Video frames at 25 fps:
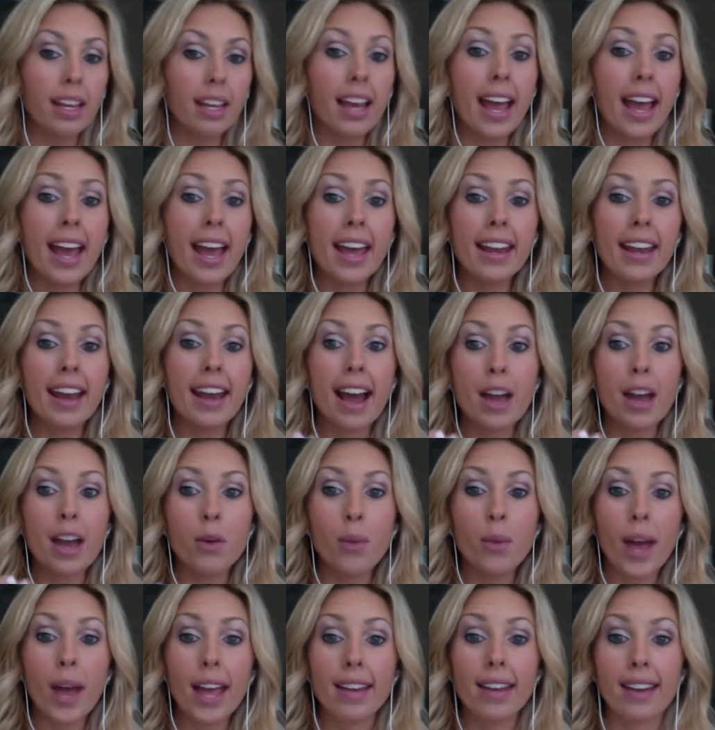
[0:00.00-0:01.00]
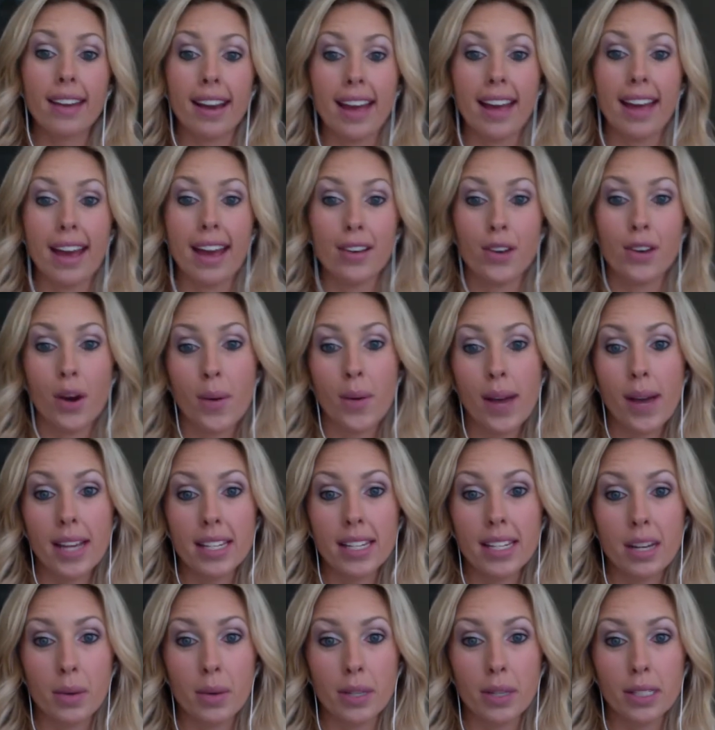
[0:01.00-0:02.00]
And I went. I had no
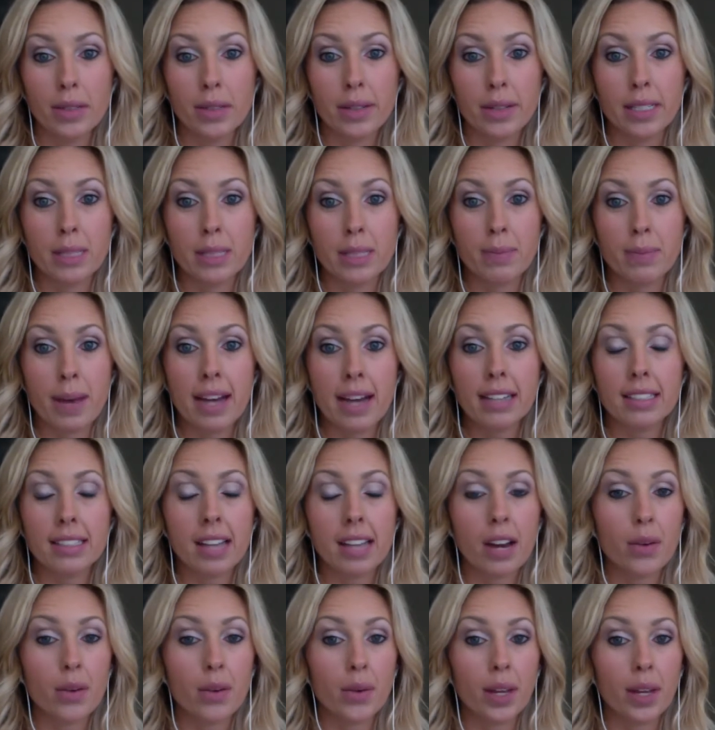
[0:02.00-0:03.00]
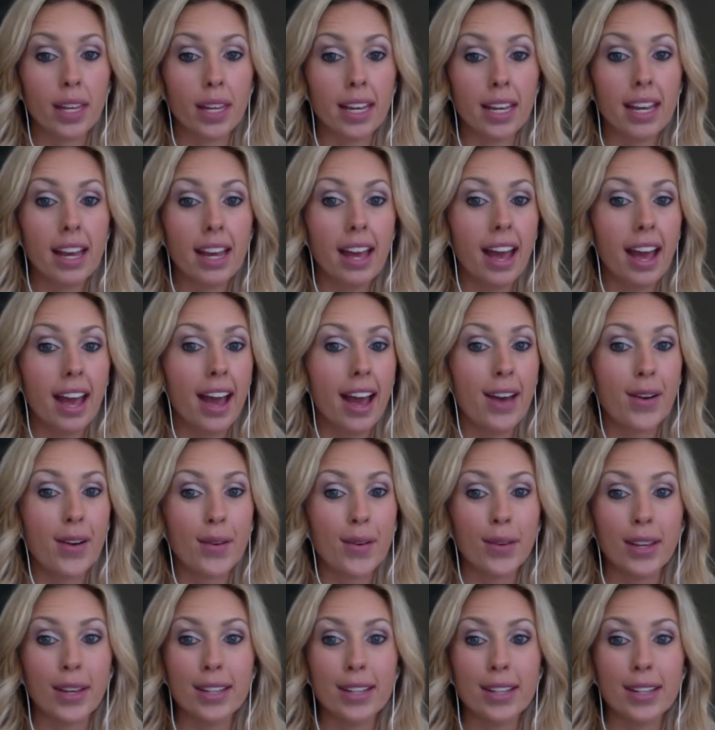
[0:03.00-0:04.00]
idea what to expect. I really had
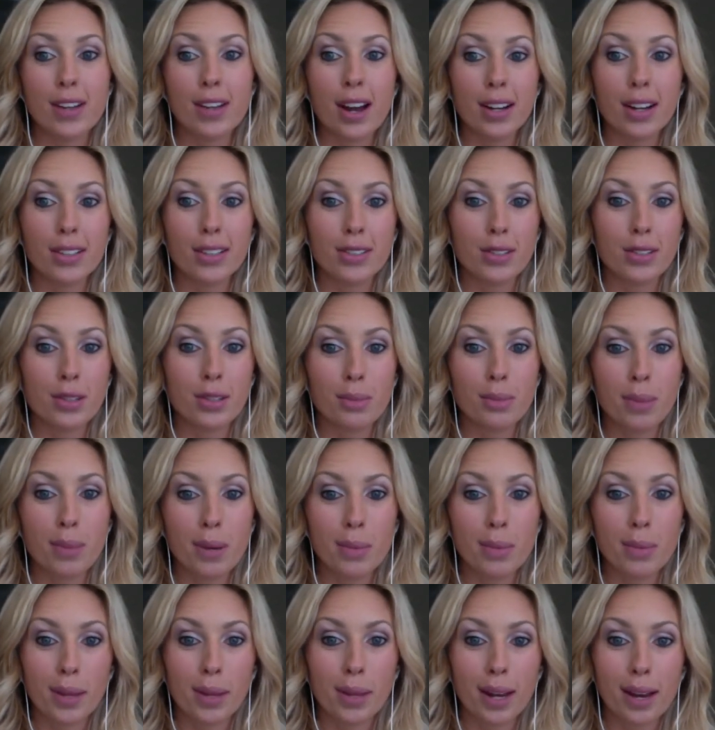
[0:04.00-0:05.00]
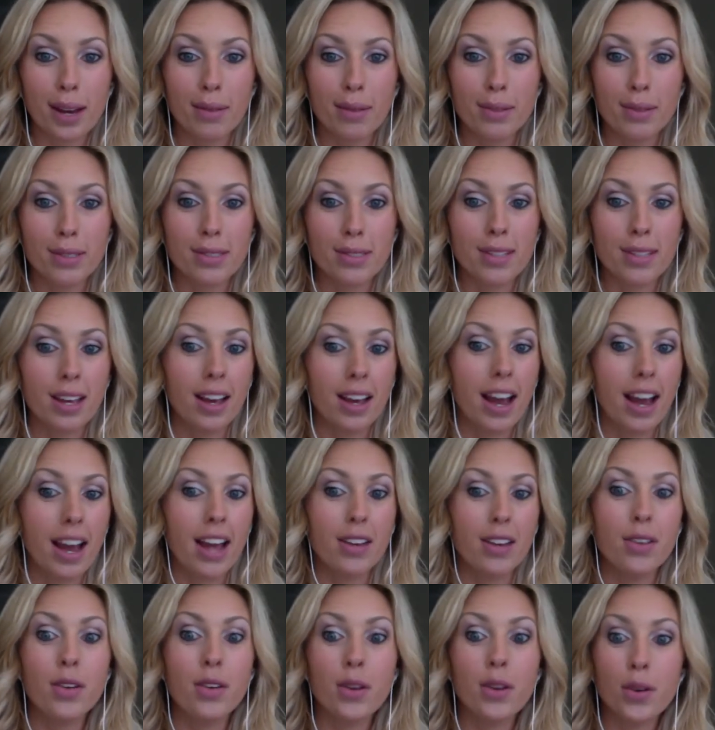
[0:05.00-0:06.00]
only talked to the people that
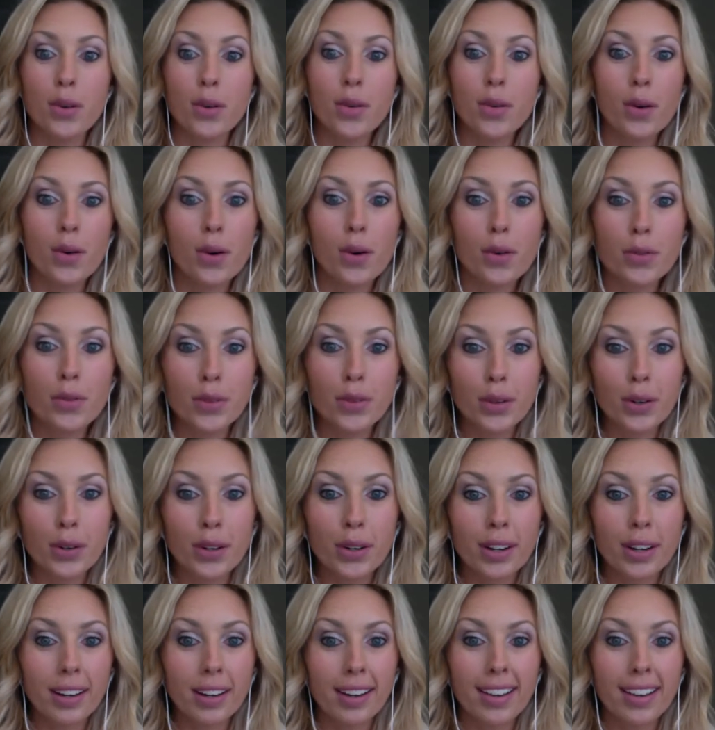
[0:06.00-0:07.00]
I knew over,